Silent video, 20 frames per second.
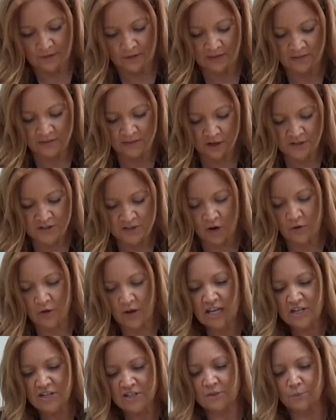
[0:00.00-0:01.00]
That's going to go
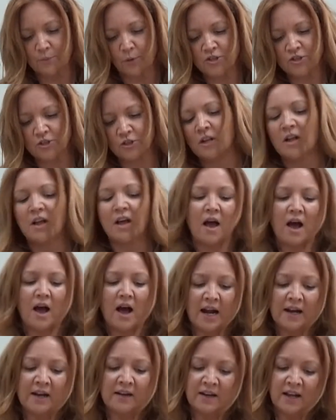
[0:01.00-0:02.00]
into the bottle
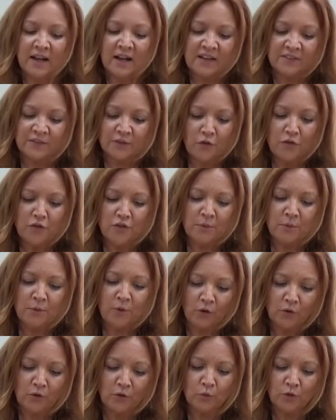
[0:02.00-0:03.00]
and it's on the
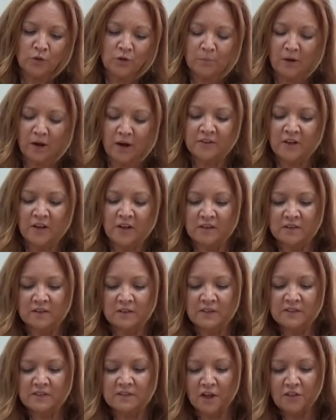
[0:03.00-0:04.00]
cotton wool bud,
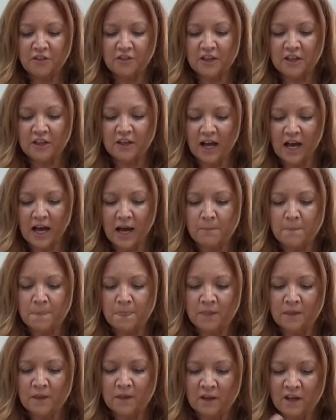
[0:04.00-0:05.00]
so there's nothing
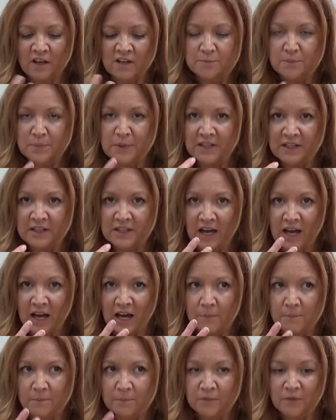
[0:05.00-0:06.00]
going to be
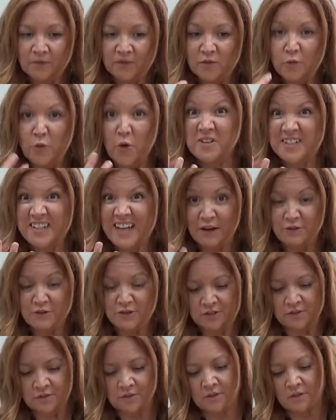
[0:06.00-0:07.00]
squirted
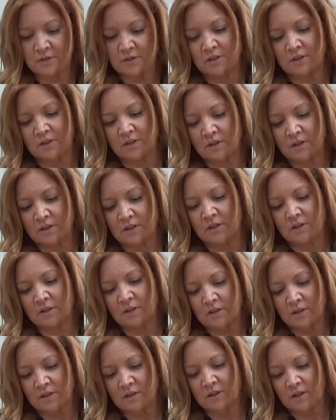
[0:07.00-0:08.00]
out
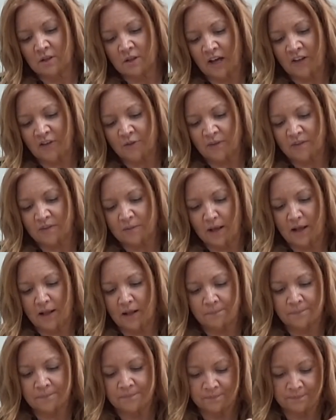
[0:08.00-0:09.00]
as we
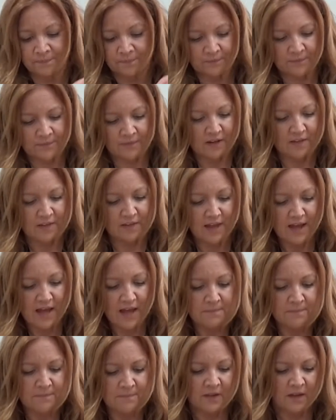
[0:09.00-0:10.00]
smell. In
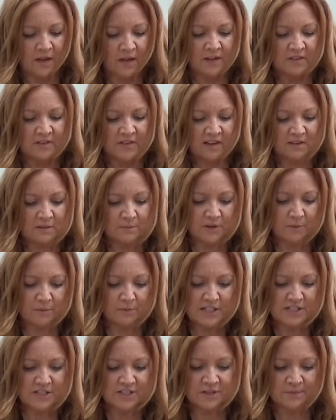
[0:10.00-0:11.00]
there, take some of the
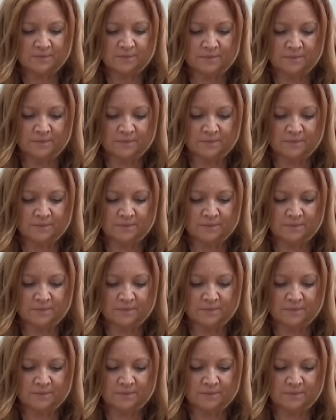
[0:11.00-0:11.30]
mint,